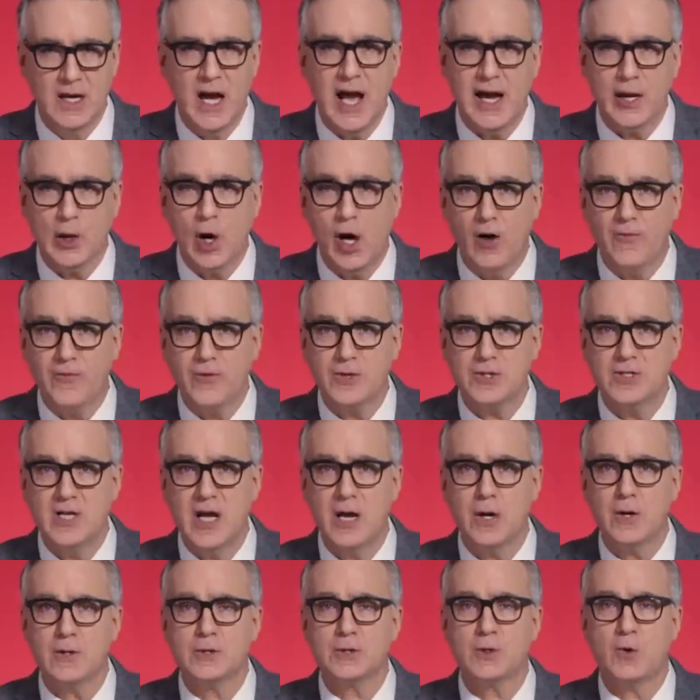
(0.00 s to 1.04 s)
I call for
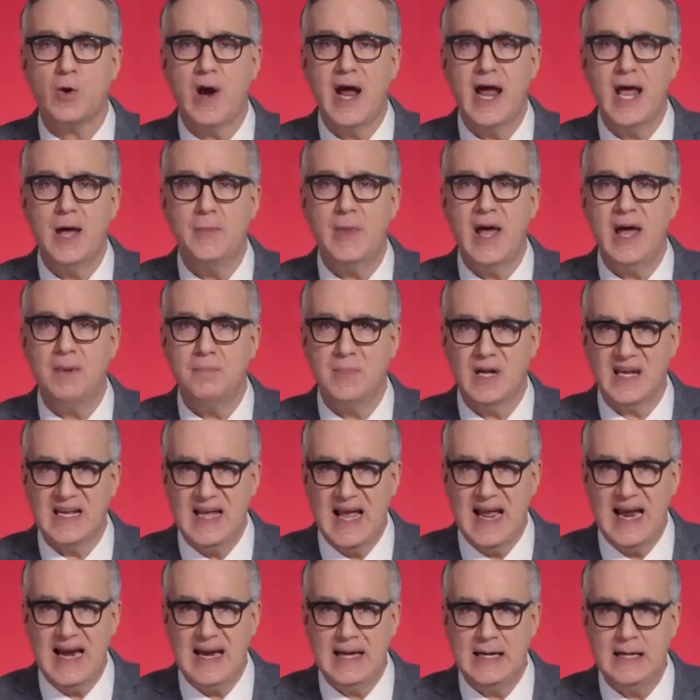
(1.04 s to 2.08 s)
Senators Graham and
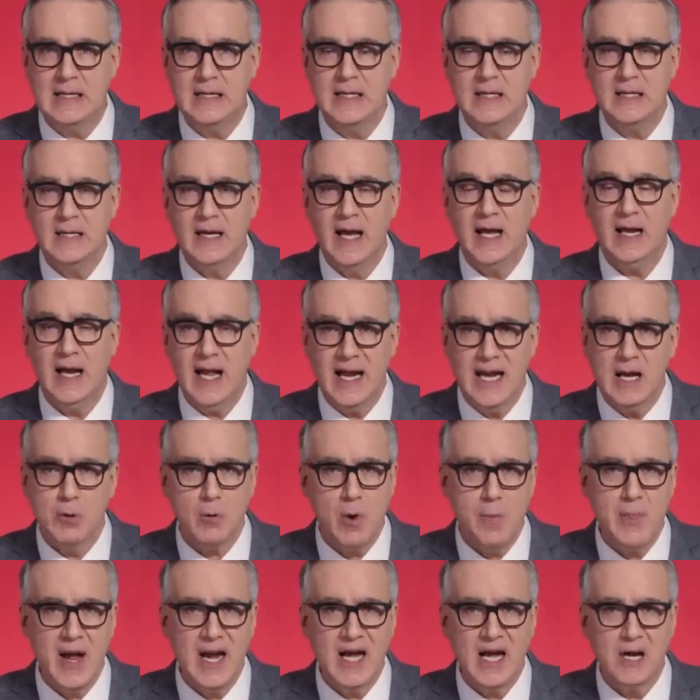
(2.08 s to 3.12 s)
McCain and any
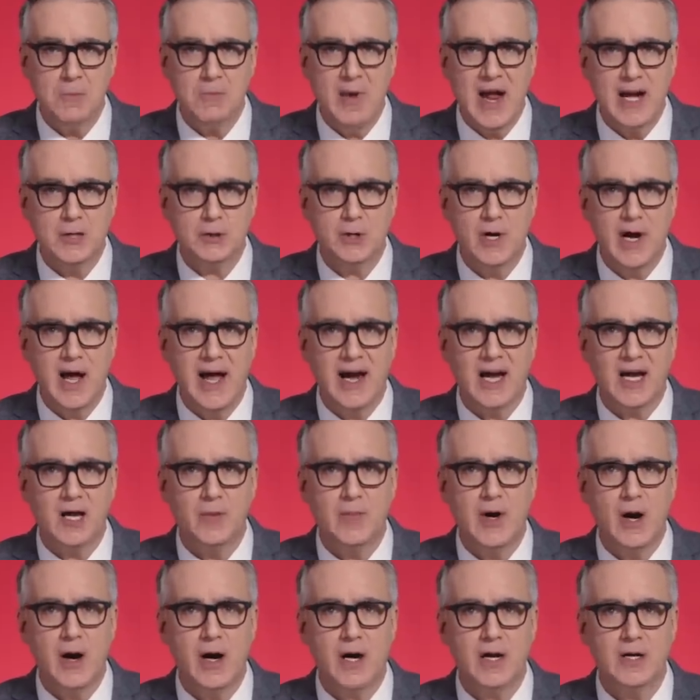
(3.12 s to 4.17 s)
remaining patriotic
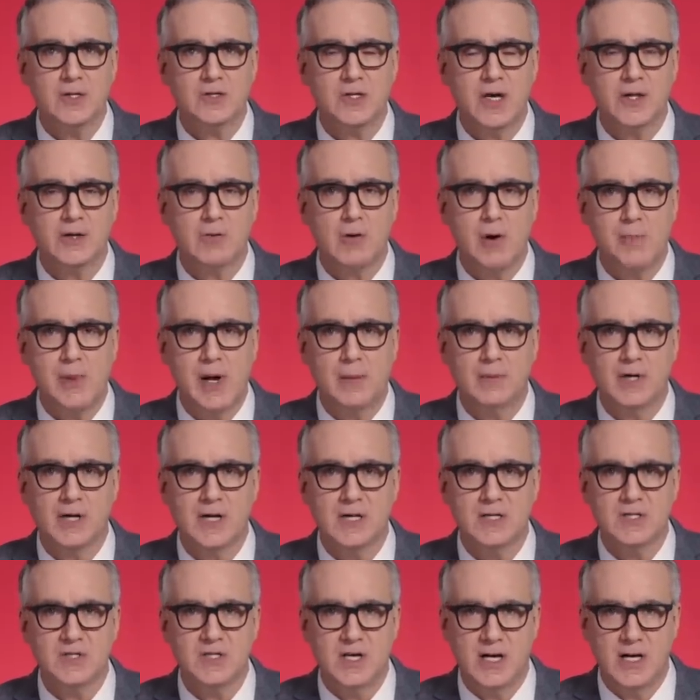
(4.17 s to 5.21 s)
Americans on the
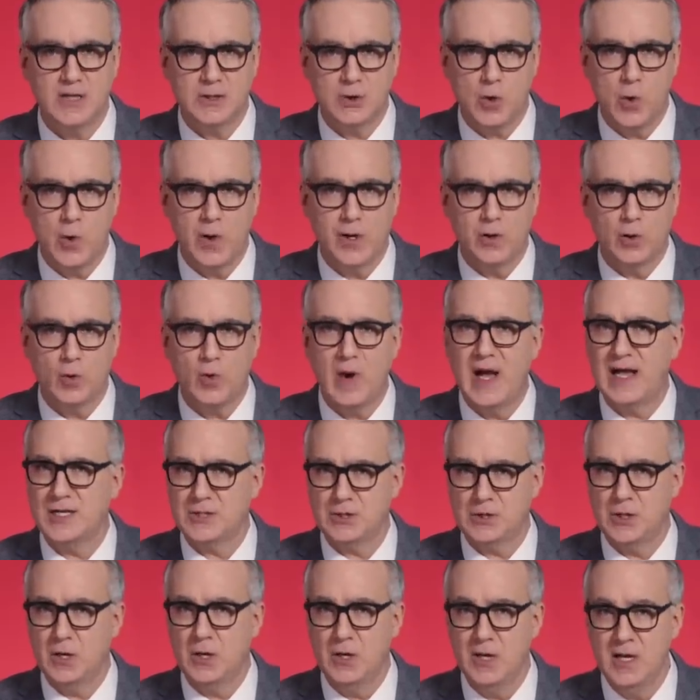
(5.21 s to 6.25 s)
Republican senatorial
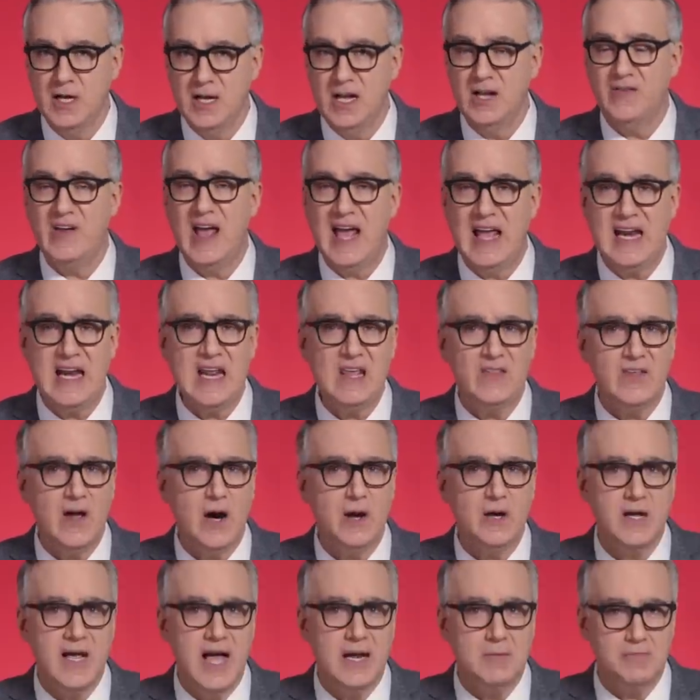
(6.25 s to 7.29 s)
roster, if any
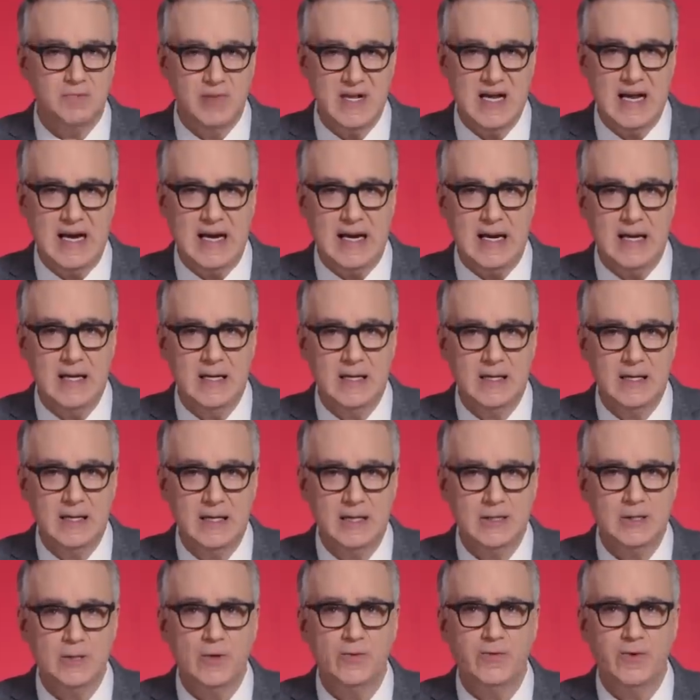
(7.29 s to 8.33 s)
there yet be,
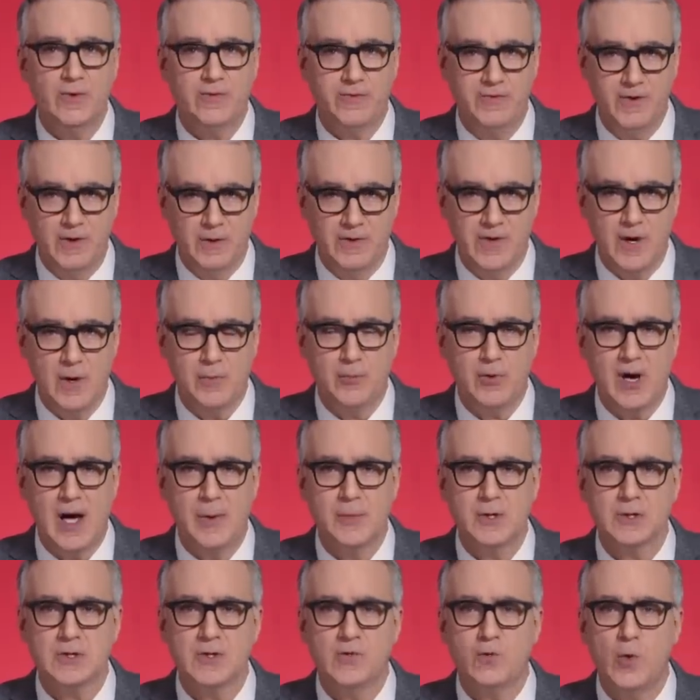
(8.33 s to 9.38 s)
to fulfill their
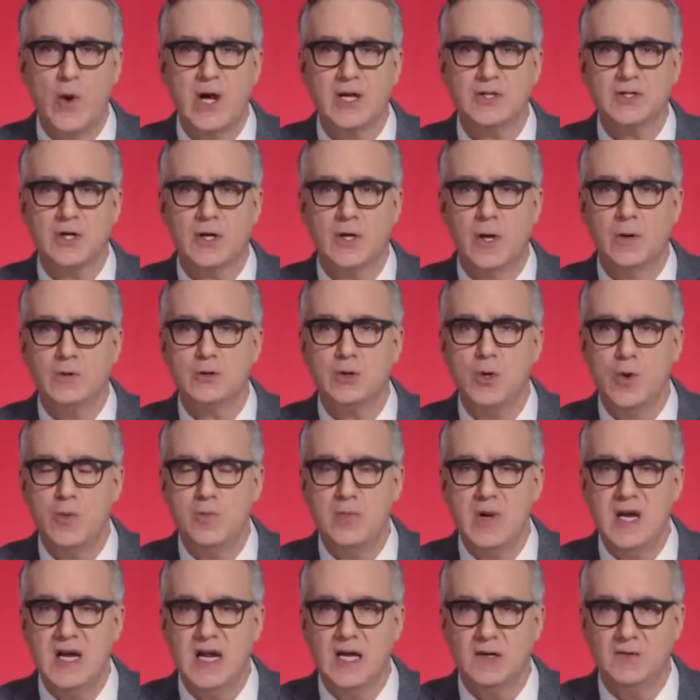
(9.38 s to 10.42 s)
promise of weeks ago to
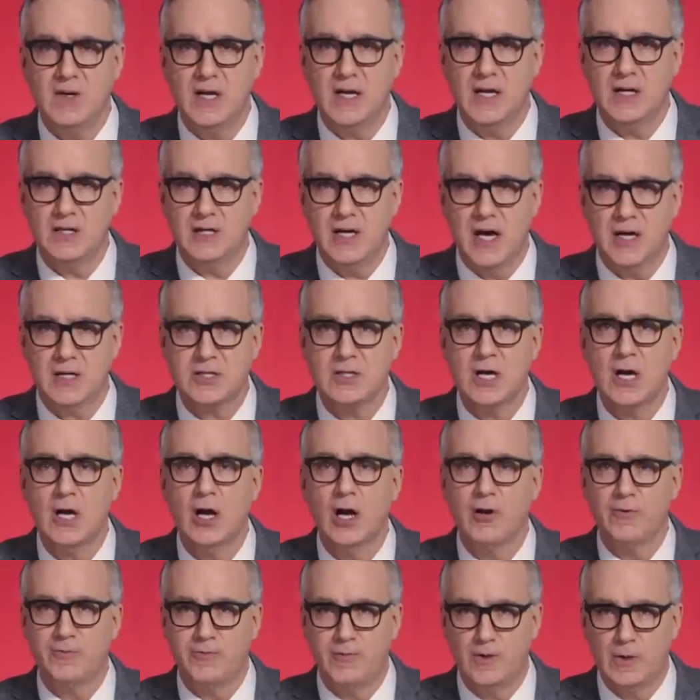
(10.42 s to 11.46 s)
immediately conduct
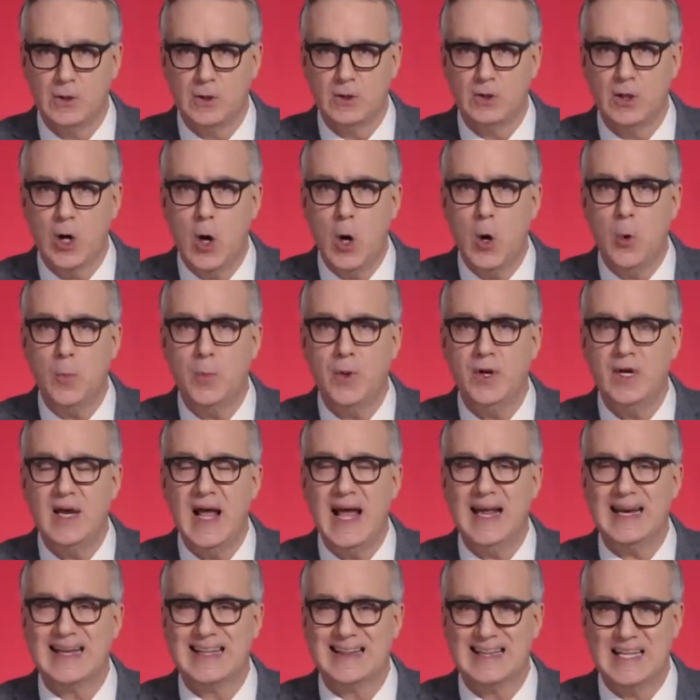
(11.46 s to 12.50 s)
a full, open,
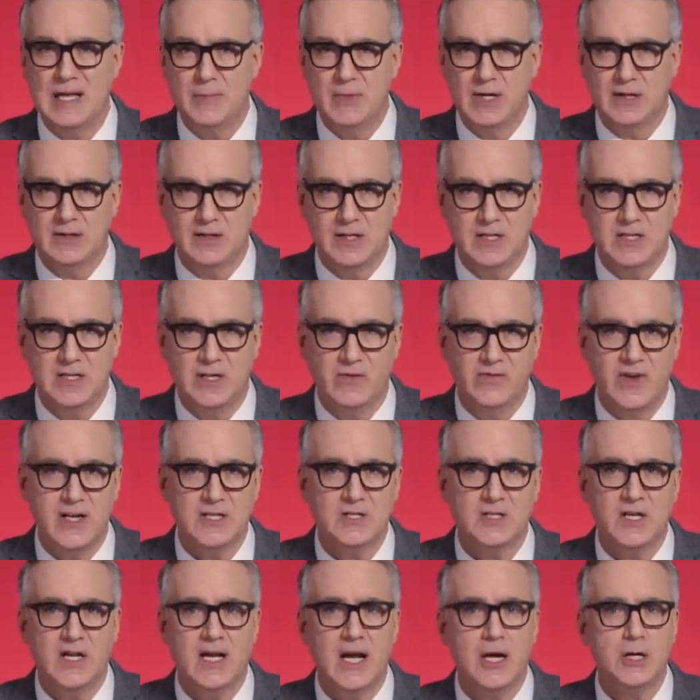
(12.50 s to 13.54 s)
and limitless
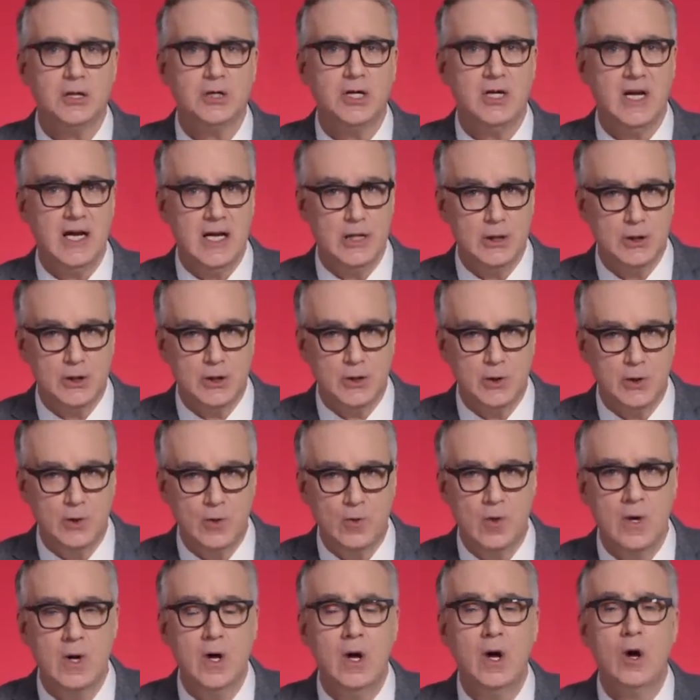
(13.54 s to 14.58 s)
investigation
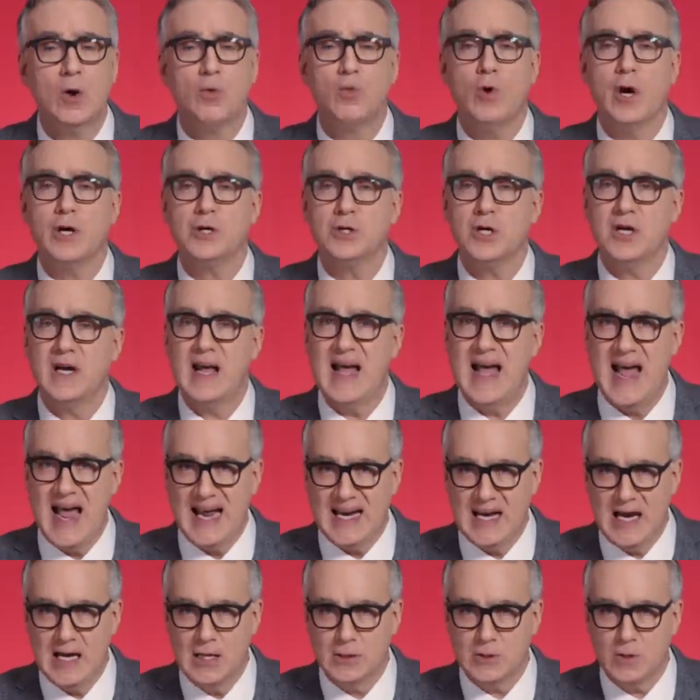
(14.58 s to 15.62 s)
into Russian
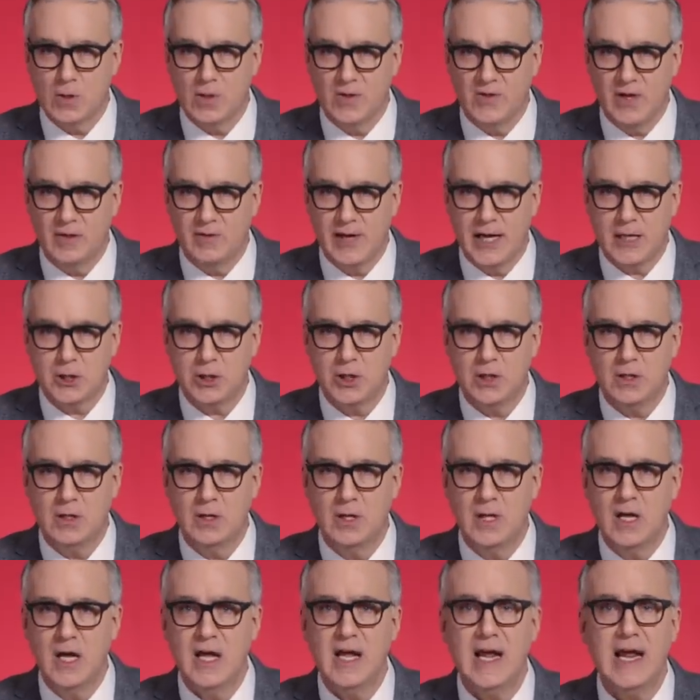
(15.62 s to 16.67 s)
hacking during the election,